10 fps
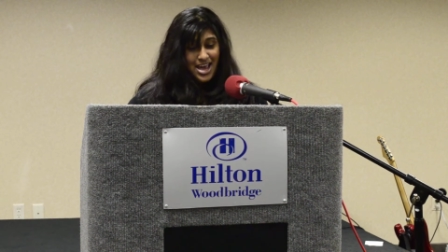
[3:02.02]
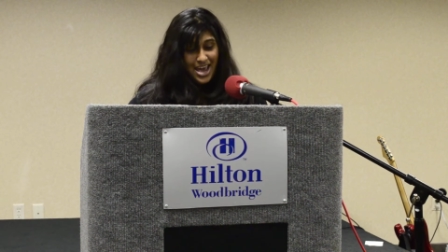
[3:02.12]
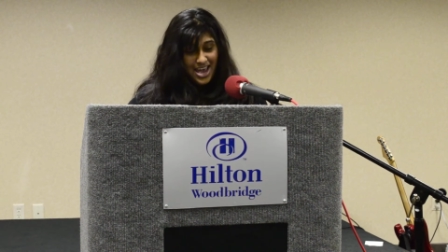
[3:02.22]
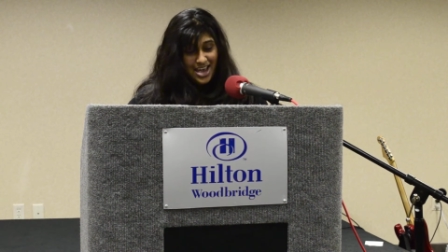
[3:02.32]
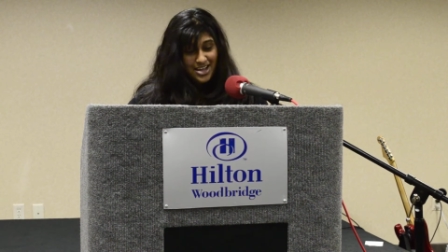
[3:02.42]

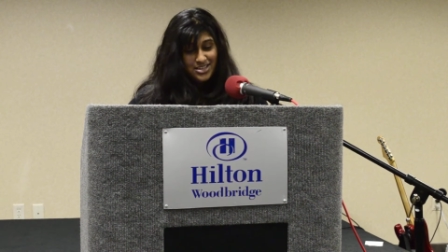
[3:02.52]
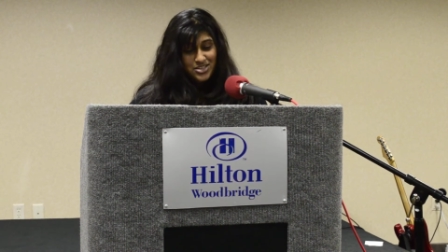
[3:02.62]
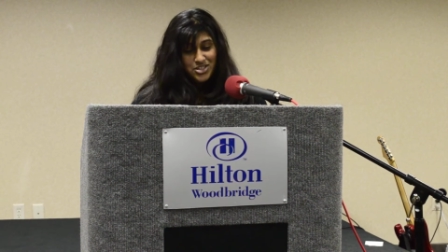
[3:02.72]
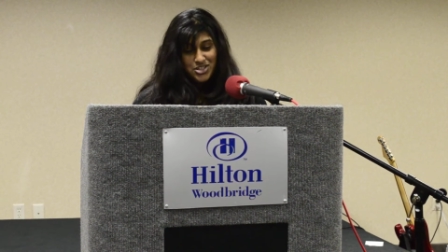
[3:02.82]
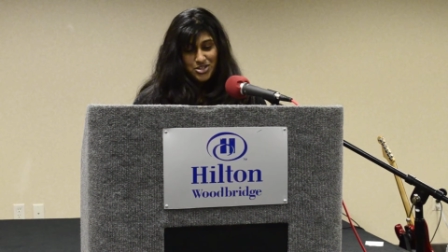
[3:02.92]

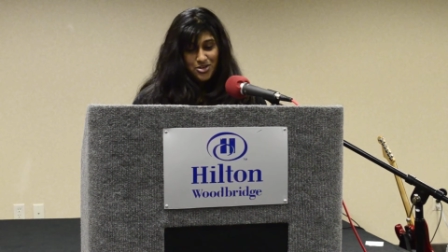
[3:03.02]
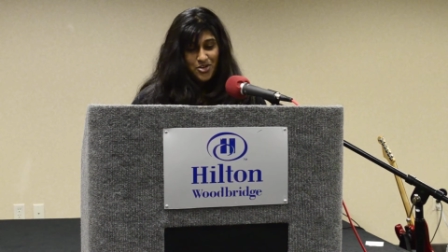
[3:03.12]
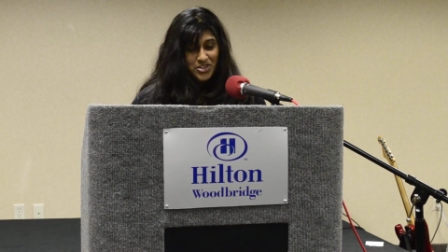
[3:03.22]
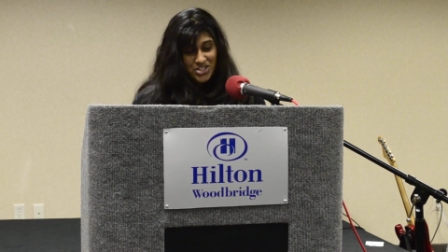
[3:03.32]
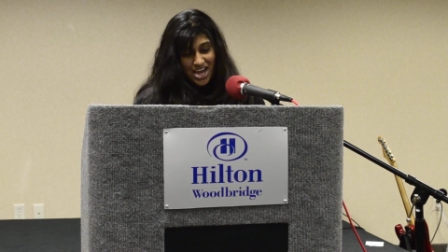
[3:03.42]
and
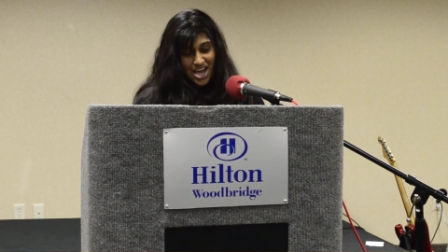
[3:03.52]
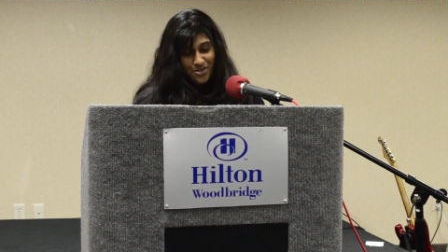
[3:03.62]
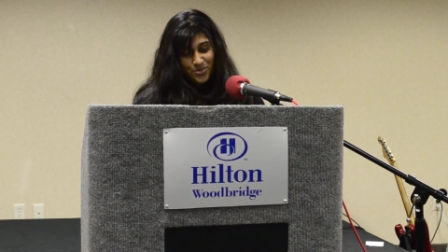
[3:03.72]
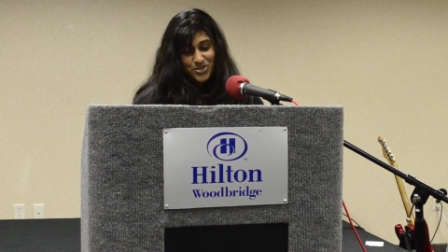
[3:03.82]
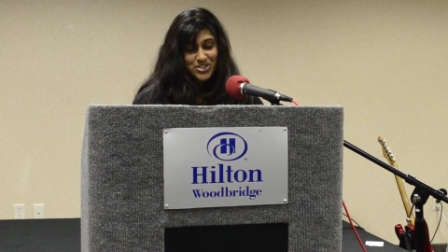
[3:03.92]
all the chaff, which